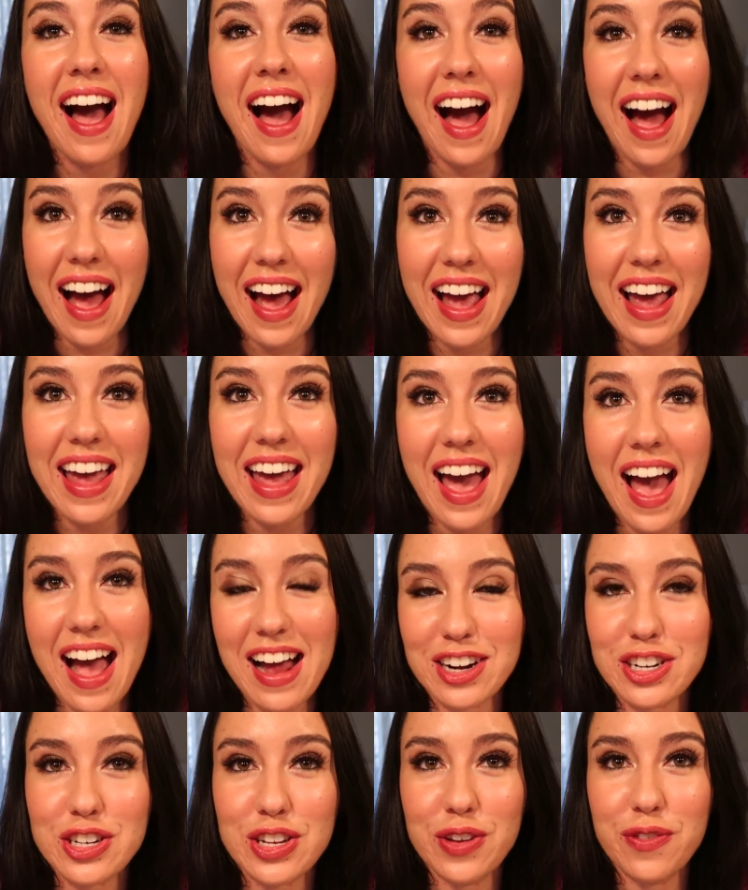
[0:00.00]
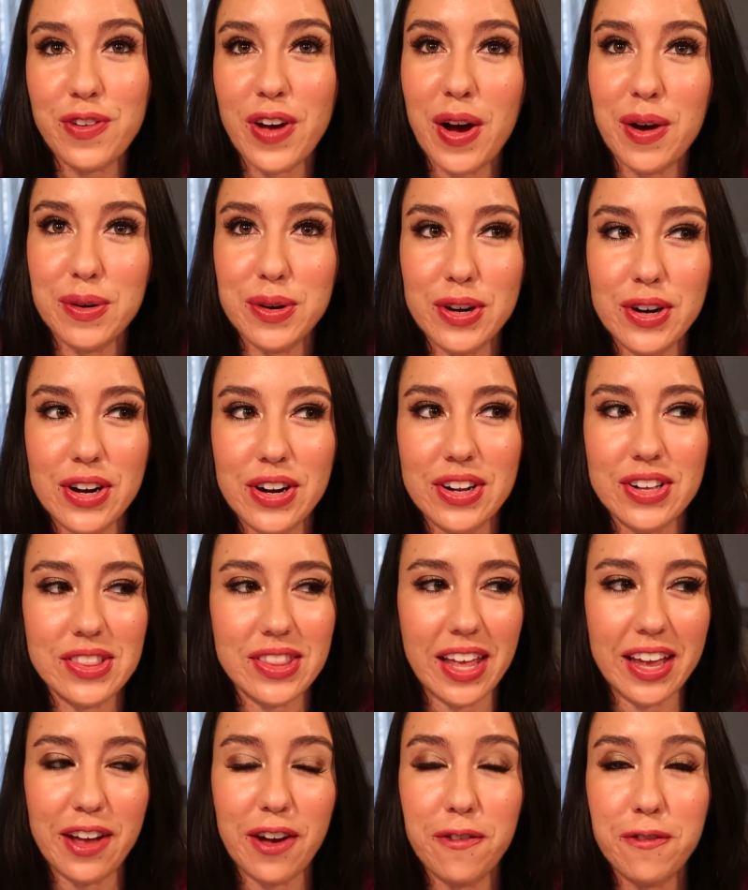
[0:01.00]
I actually found her
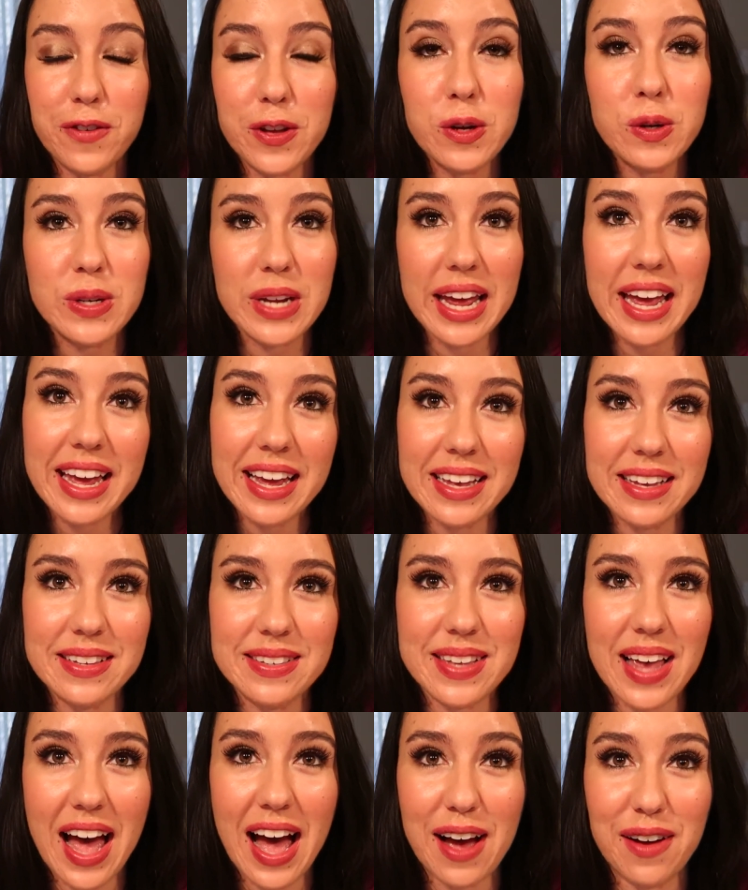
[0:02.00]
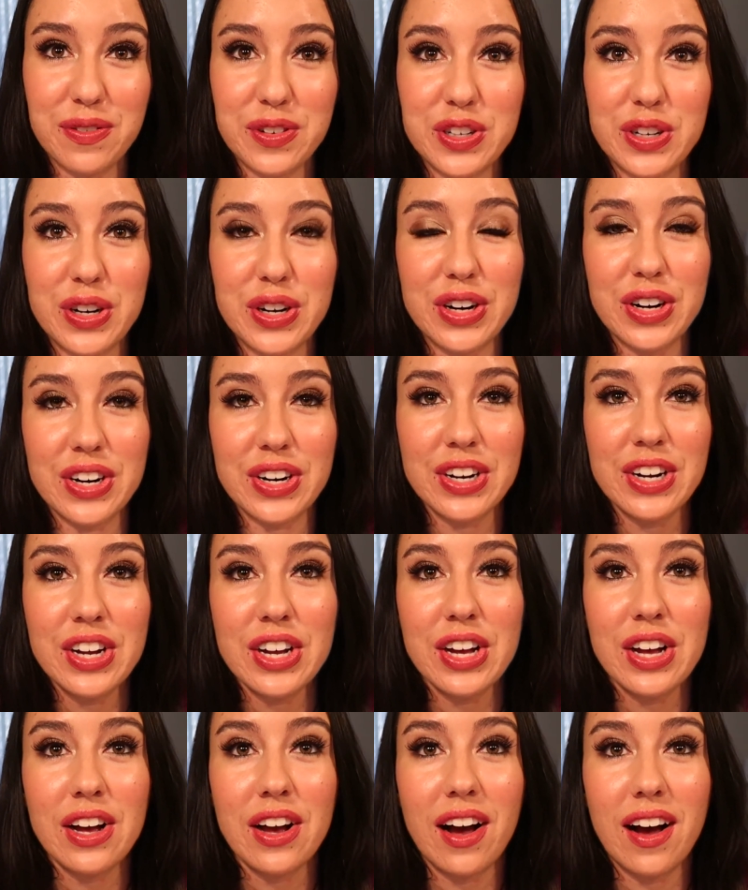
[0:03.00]
like a few days after
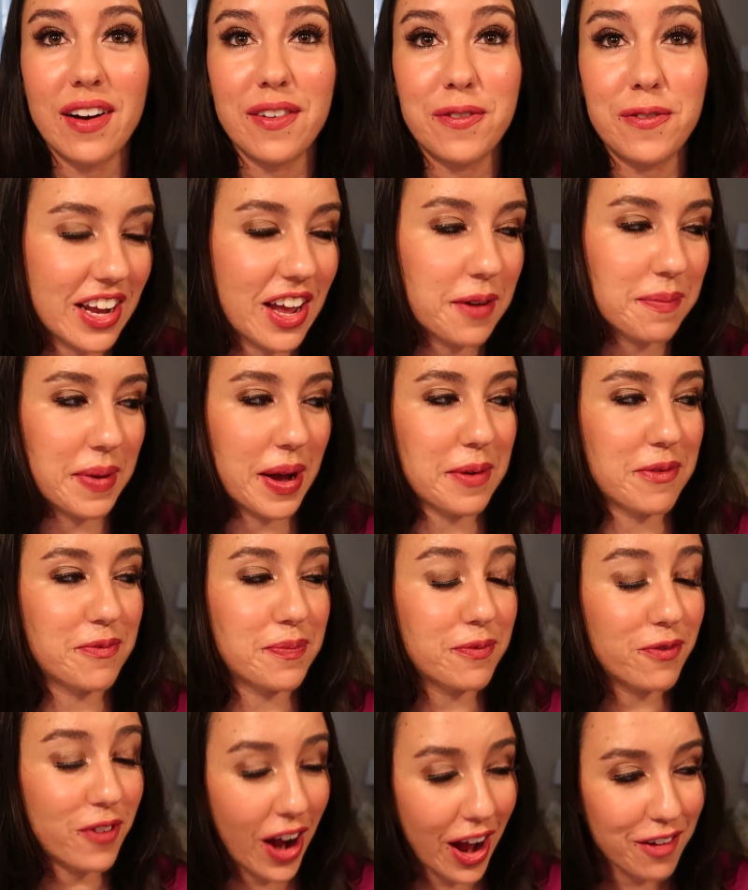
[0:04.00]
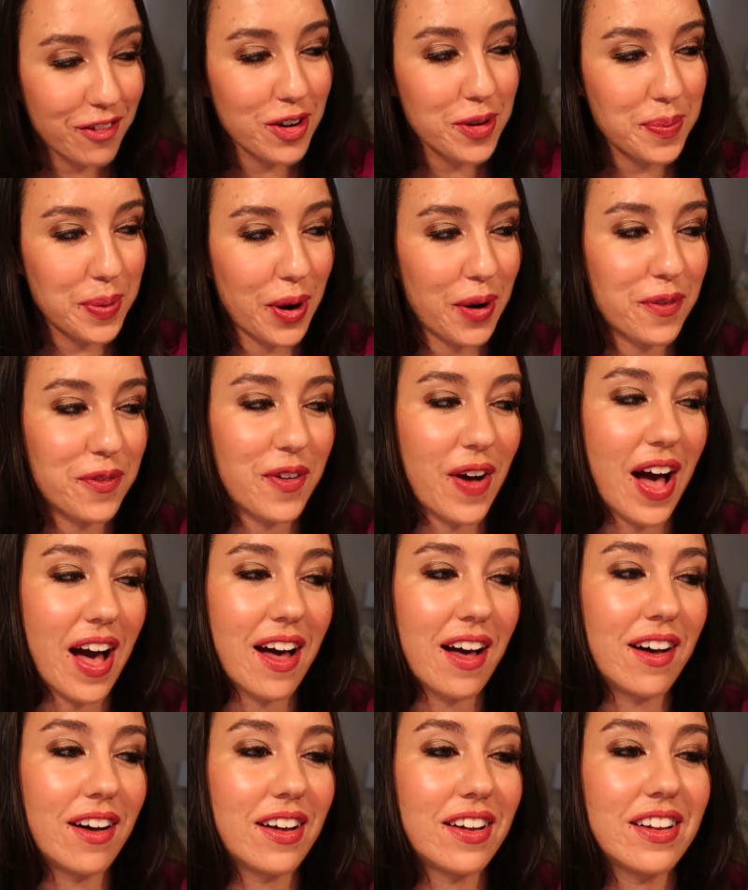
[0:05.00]
up my Fiverr
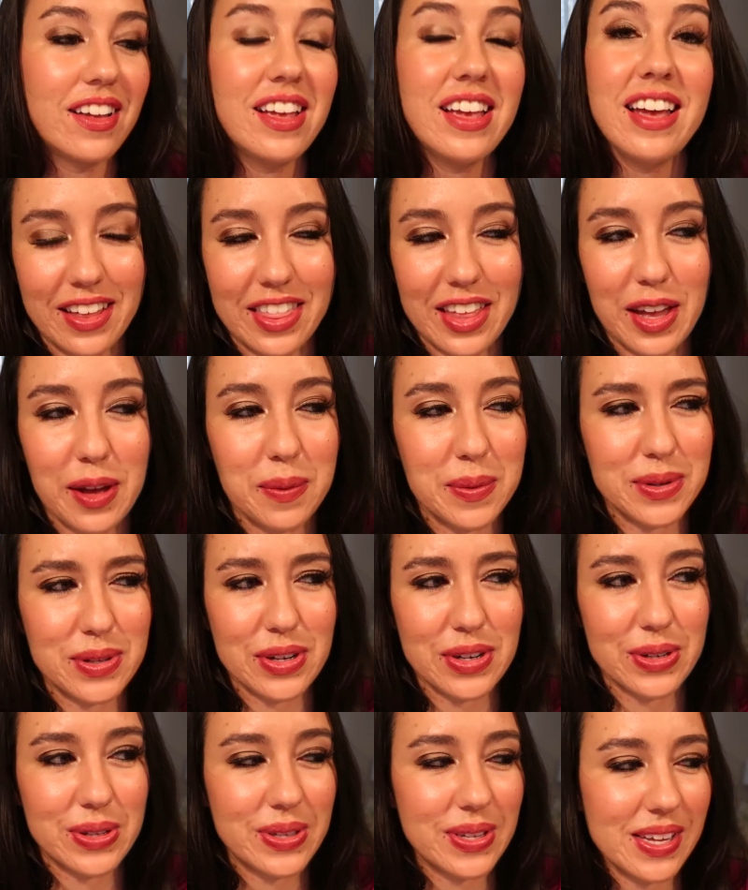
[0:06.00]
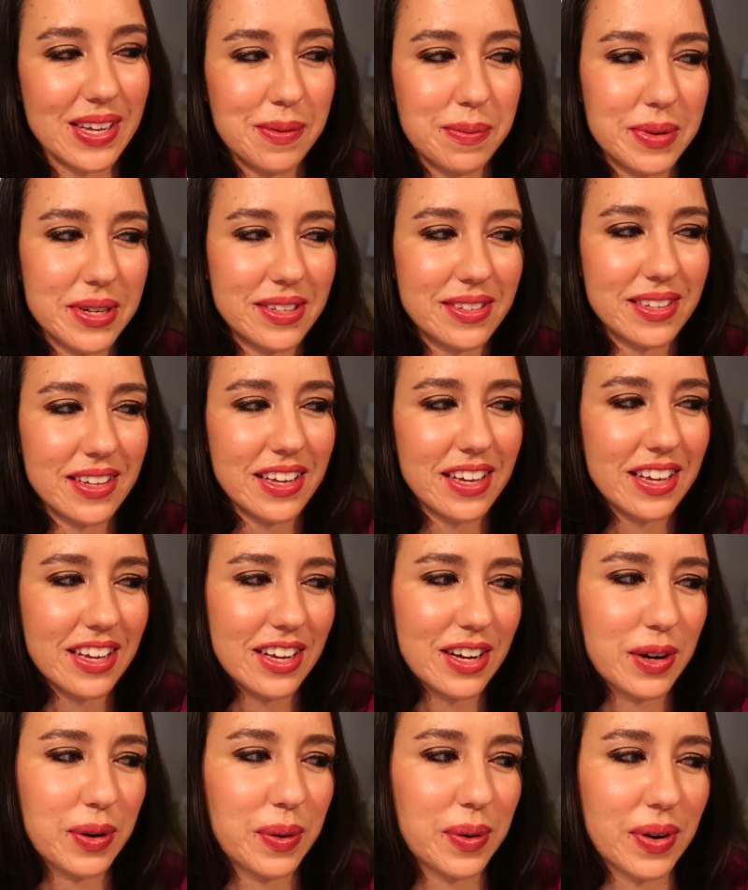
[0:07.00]
profile. I think it was her
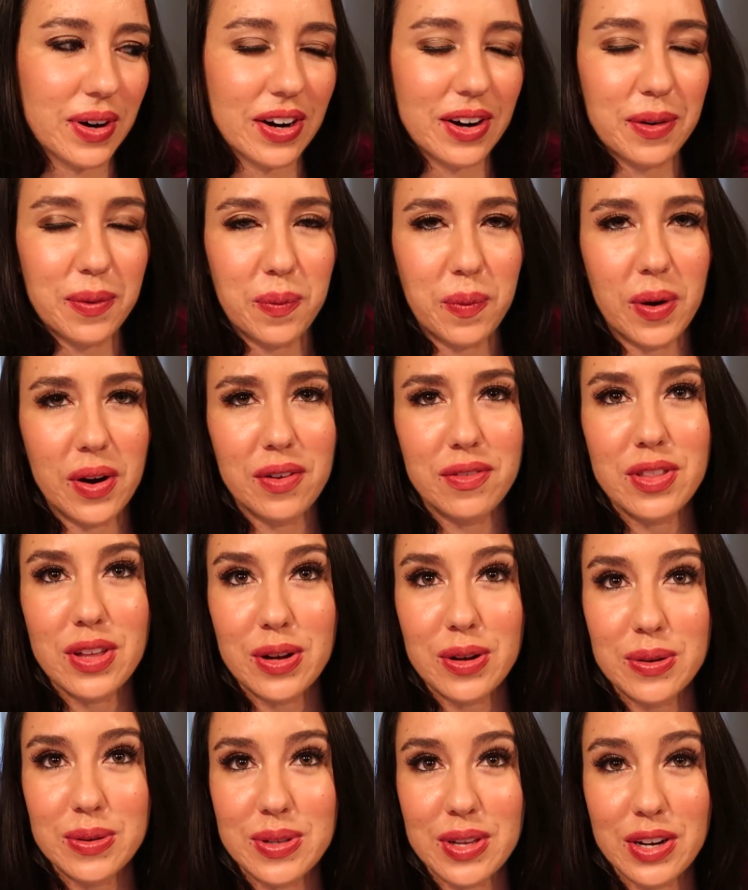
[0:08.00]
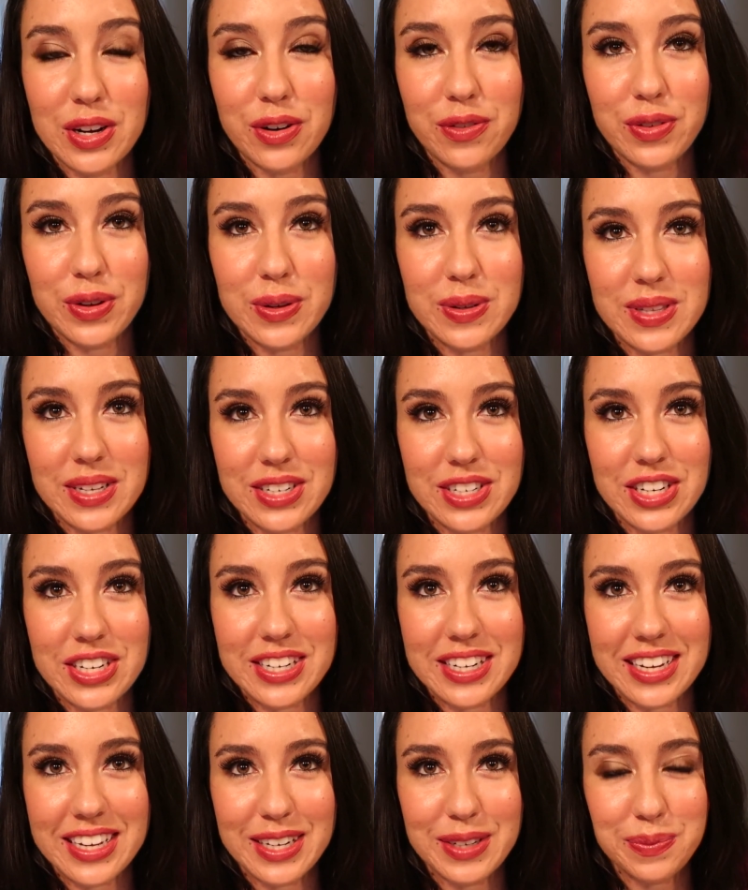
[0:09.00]
CNBC or one of those interviews that she
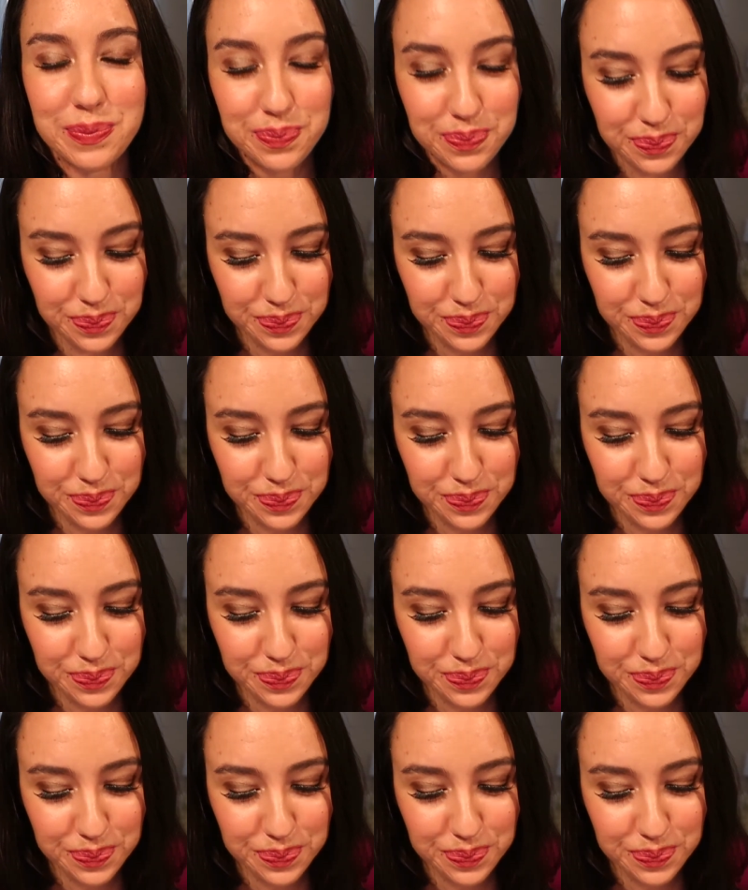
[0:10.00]
did.